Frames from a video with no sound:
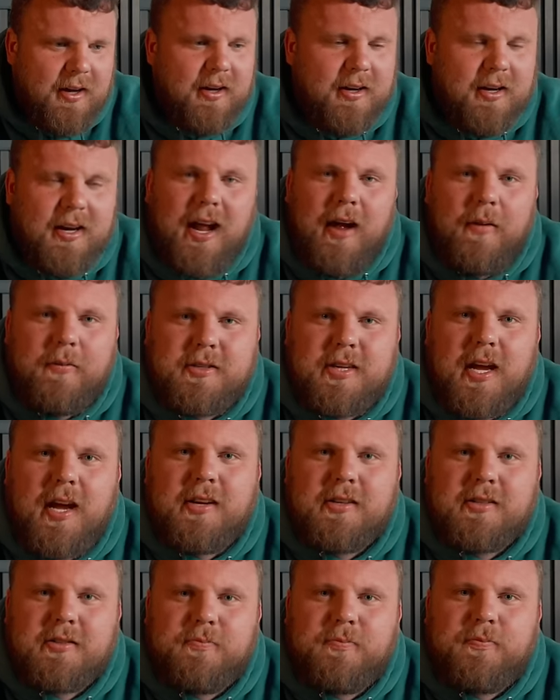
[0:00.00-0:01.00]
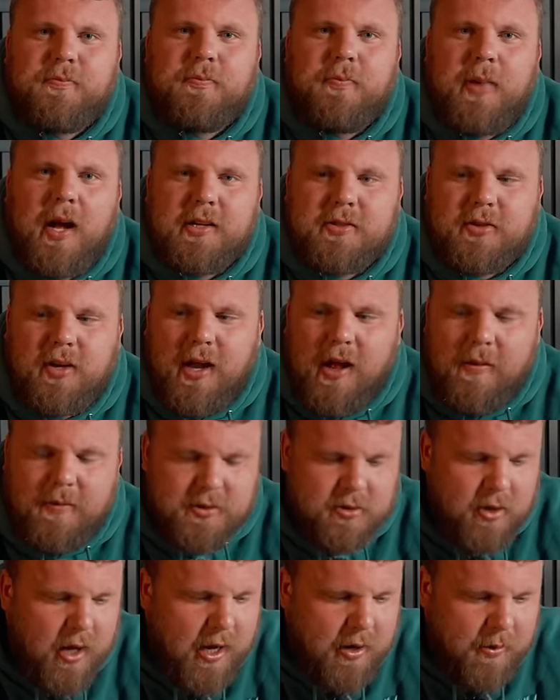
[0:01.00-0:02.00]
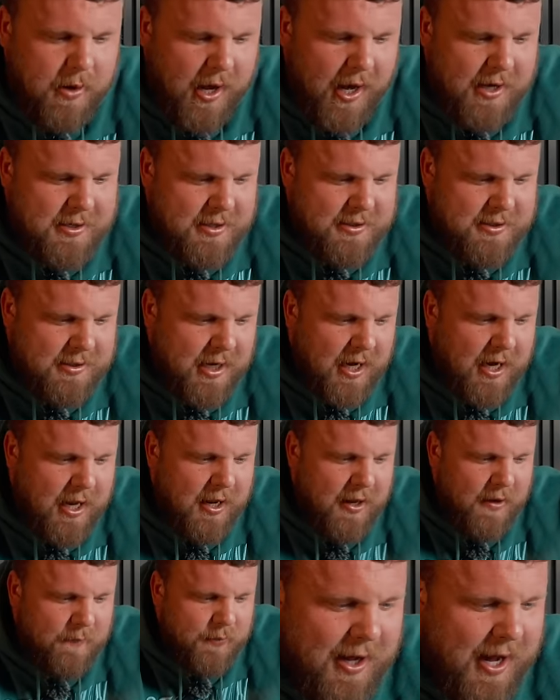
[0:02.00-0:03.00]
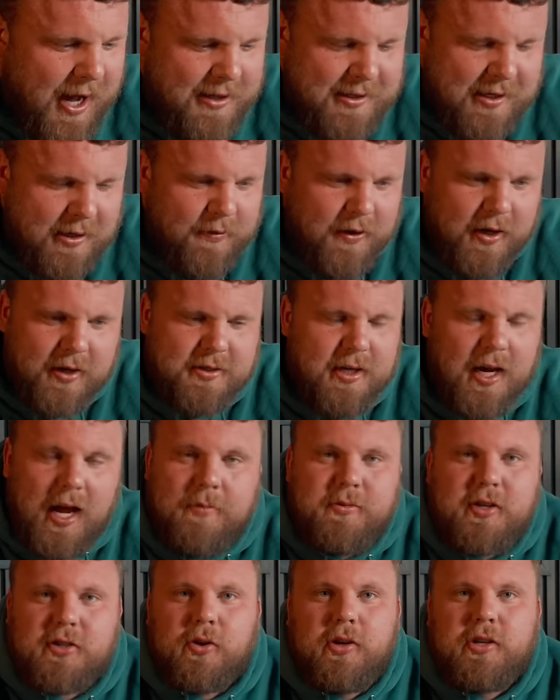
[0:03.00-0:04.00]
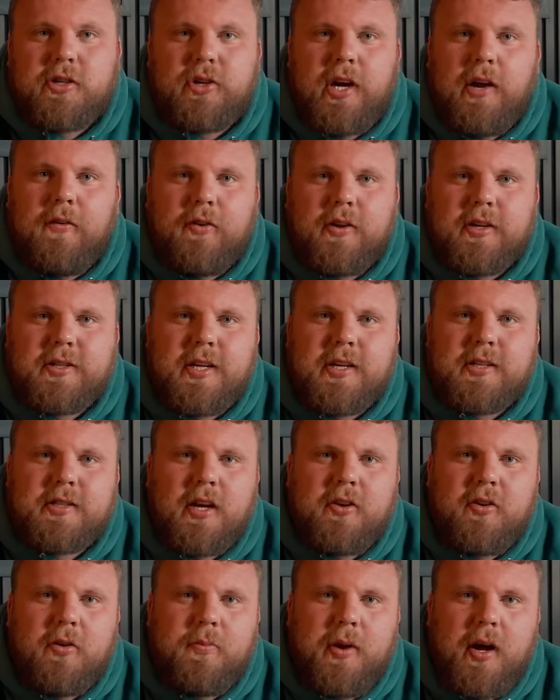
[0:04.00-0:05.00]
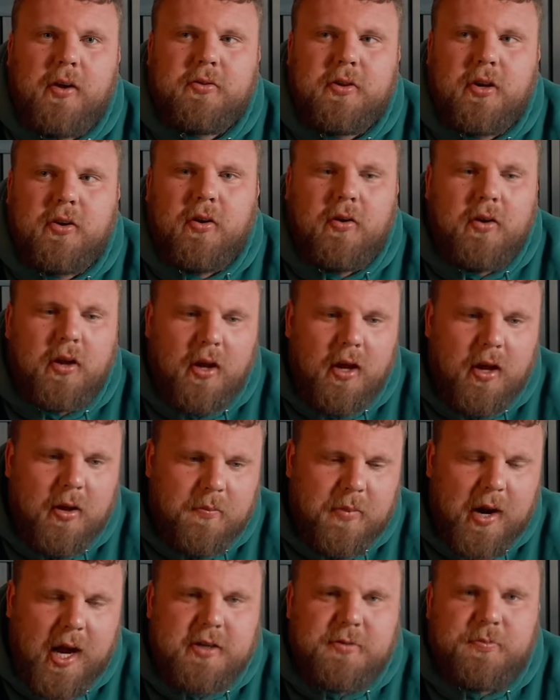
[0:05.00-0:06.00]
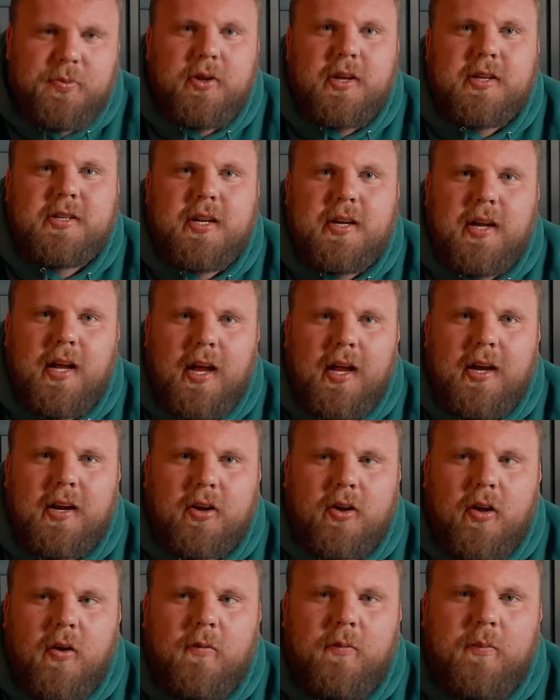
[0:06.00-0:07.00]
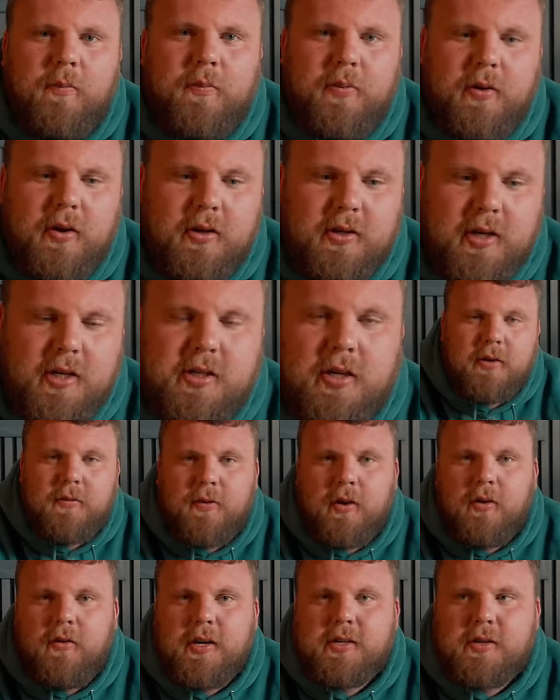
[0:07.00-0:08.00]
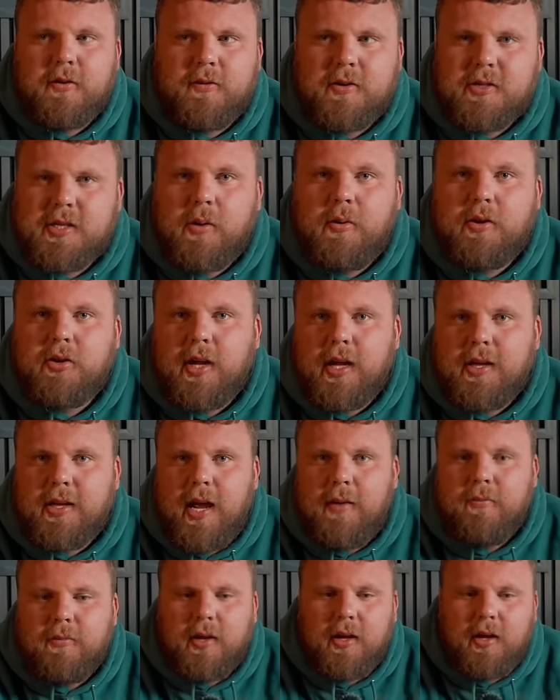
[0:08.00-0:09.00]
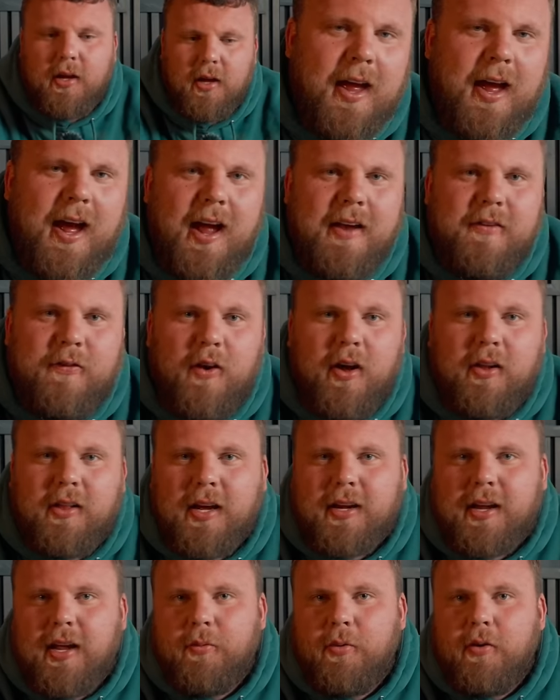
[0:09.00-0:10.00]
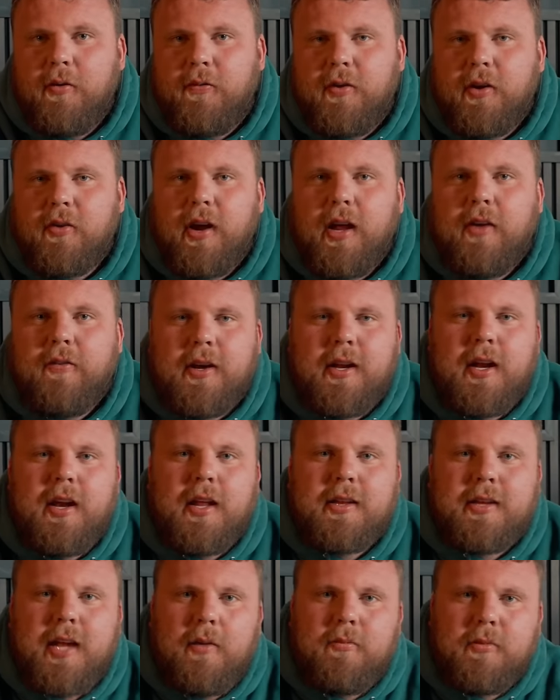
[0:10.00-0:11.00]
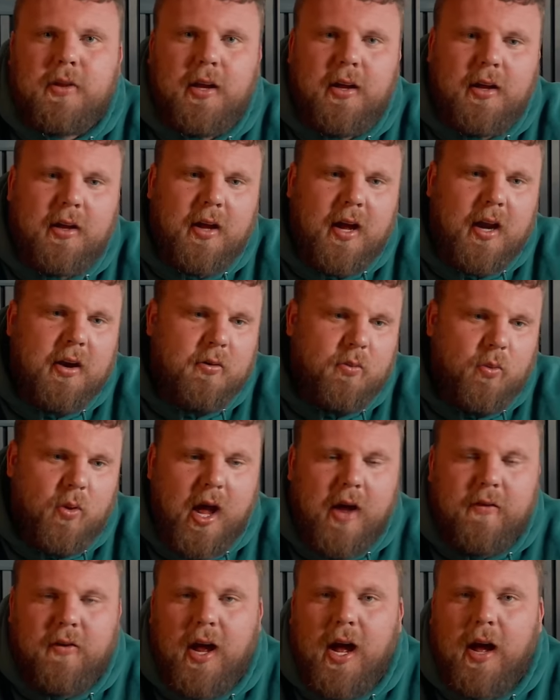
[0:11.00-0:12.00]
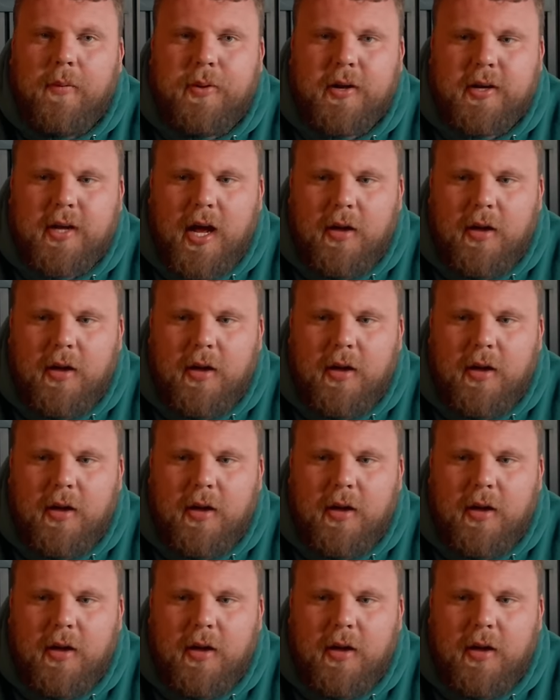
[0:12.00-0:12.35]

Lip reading: crap, something's bad's going to happen. So anyway, I just kind of had this thing, I was like, I'm just going straight for the 600 pound, you know. Brian's put this in the competition for a reason, for someone to attempt it. I felt like it wouldn't feel right if I didn't attempt it, and whatever happened